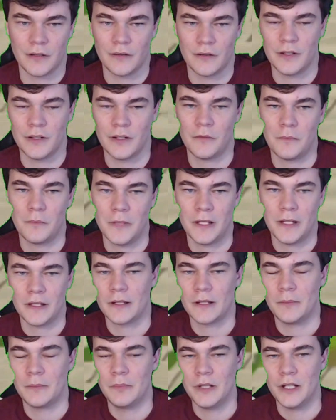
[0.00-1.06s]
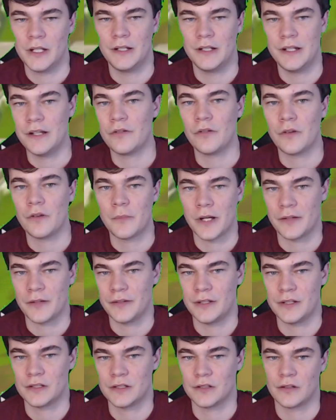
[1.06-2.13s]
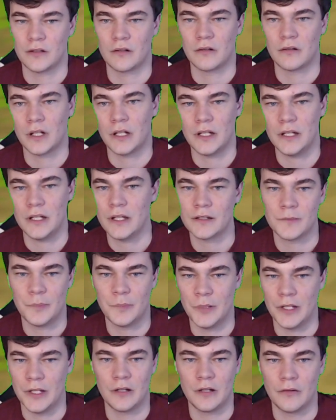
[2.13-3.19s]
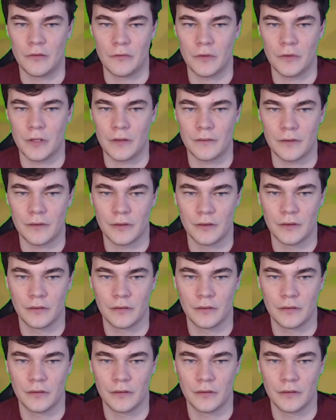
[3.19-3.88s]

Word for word: they don't make like a big deal about this on like ESPN or whatever.